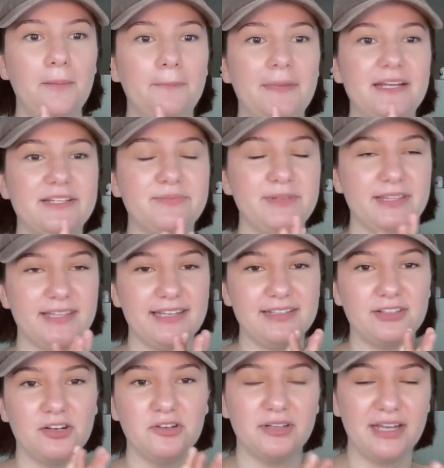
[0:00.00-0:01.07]
makes me
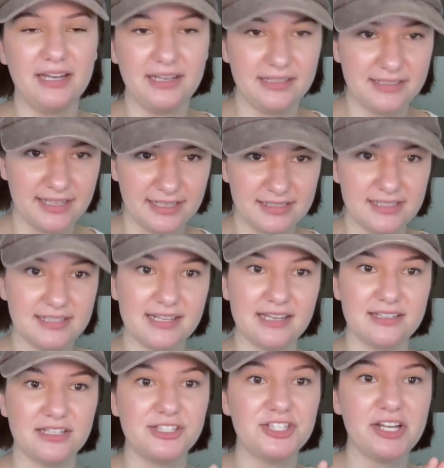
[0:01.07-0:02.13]
think, okay, Texas
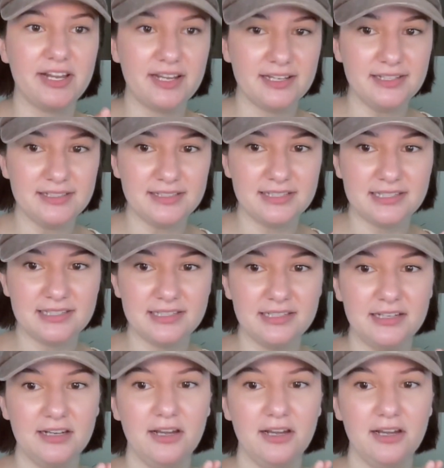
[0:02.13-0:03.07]
has a chance,